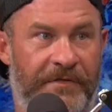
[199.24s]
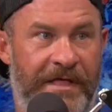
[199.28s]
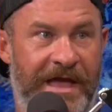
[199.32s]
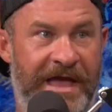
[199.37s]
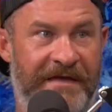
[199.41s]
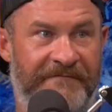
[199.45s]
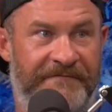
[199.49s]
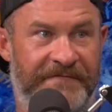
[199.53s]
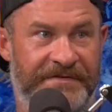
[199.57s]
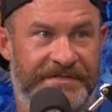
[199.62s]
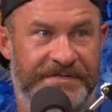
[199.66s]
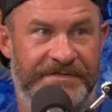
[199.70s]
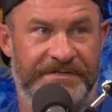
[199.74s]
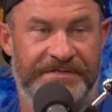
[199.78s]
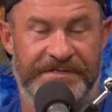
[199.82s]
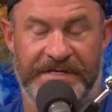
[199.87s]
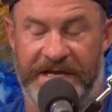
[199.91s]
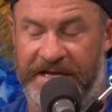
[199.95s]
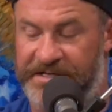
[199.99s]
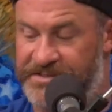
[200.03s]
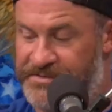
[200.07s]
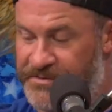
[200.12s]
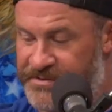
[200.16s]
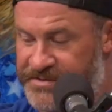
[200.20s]
their life. And so
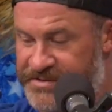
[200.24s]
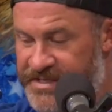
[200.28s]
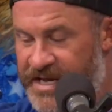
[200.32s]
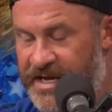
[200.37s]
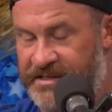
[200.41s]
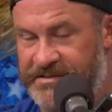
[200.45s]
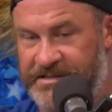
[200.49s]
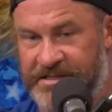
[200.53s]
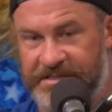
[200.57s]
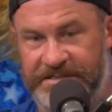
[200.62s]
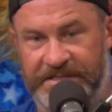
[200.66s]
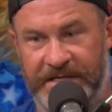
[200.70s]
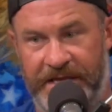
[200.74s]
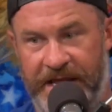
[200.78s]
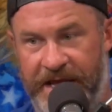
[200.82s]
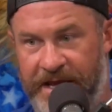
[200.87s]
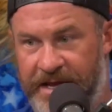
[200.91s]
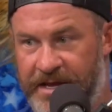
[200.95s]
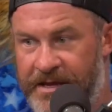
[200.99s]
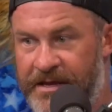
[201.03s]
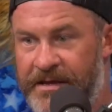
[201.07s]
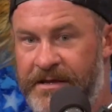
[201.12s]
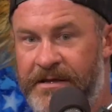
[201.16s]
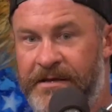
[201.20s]
I told Sax, I said,
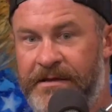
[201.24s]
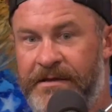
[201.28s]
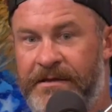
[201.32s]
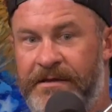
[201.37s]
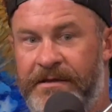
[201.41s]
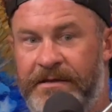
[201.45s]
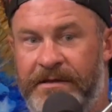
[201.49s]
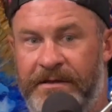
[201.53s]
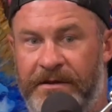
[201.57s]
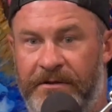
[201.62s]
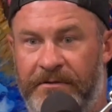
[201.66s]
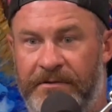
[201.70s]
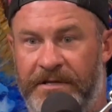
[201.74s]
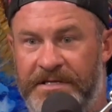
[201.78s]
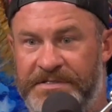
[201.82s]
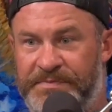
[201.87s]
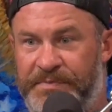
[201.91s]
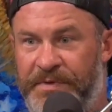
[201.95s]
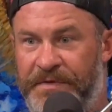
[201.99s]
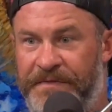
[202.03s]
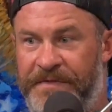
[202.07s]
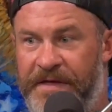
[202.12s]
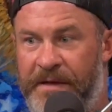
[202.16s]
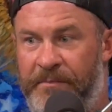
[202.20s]
"Hey, you know, let's
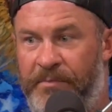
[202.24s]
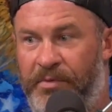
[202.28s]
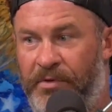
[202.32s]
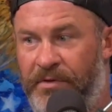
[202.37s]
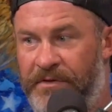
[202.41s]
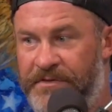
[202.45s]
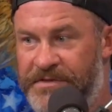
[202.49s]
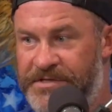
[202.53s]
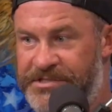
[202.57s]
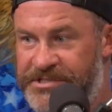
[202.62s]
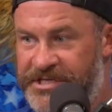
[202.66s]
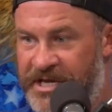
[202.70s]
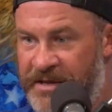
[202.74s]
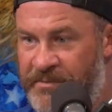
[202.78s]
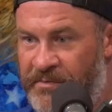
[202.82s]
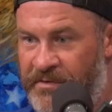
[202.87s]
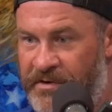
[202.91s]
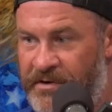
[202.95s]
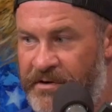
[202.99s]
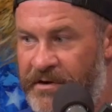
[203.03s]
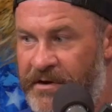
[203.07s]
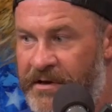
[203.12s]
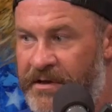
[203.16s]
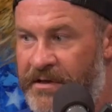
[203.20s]
put that bullet in the
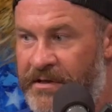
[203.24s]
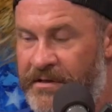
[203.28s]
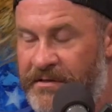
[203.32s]
chamber.